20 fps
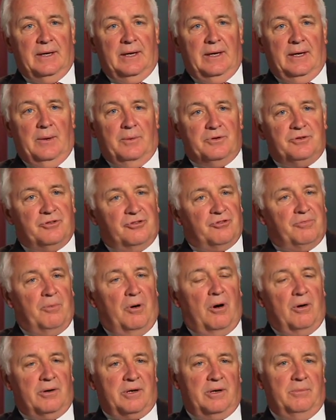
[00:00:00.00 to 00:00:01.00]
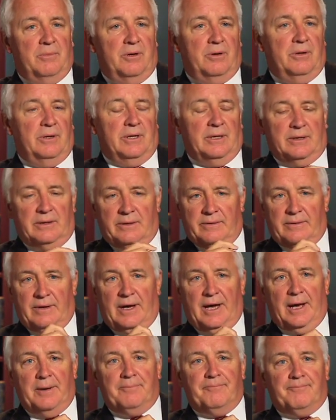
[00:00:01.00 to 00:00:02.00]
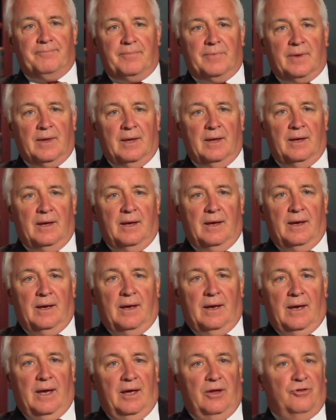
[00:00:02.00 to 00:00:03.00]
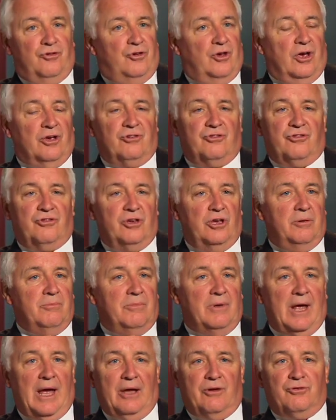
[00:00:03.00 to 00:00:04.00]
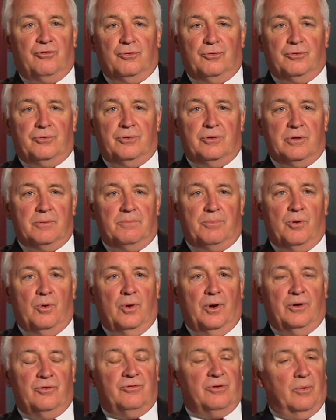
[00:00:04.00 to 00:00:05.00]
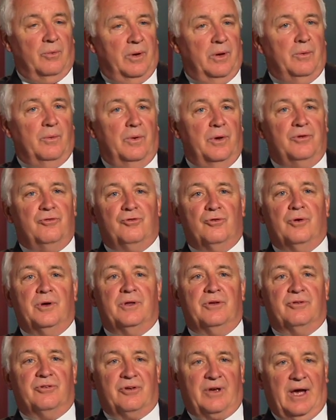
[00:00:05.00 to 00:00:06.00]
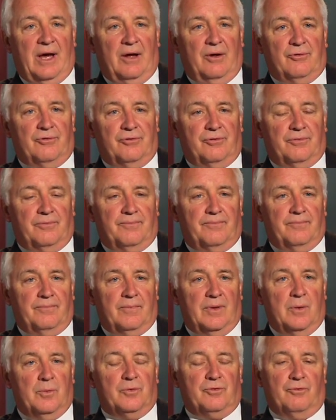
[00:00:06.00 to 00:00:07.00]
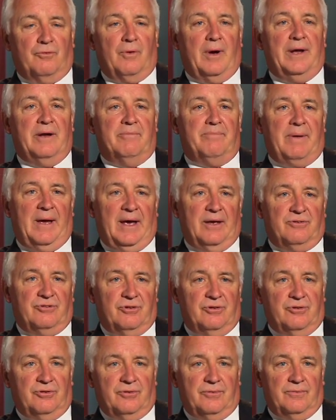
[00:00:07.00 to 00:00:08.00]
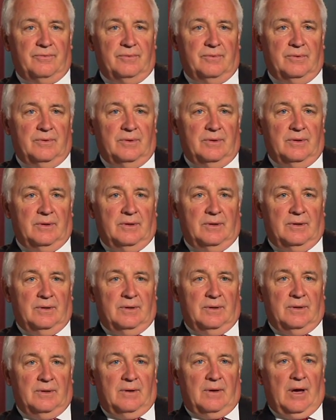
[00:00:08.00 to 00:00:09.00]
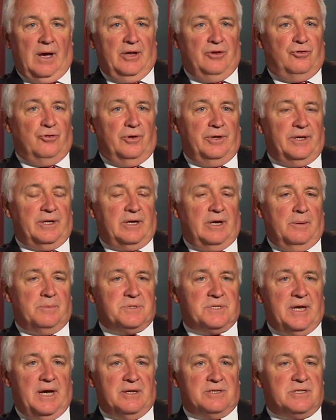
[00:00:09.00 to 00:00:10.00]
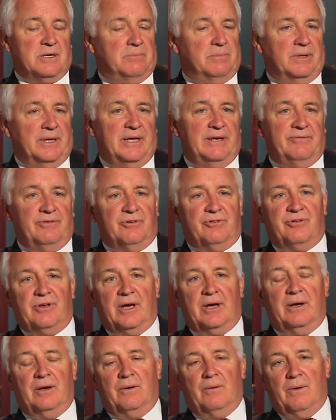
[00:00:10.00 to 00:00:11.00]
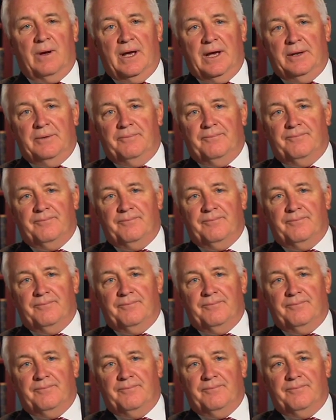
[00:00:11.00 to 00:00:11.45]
It was a small community at the time, and it just seemed natural to the boys that we would join the Scouts. It was a rite of passage. I joined the Cub Scouts, I believe, in second grade.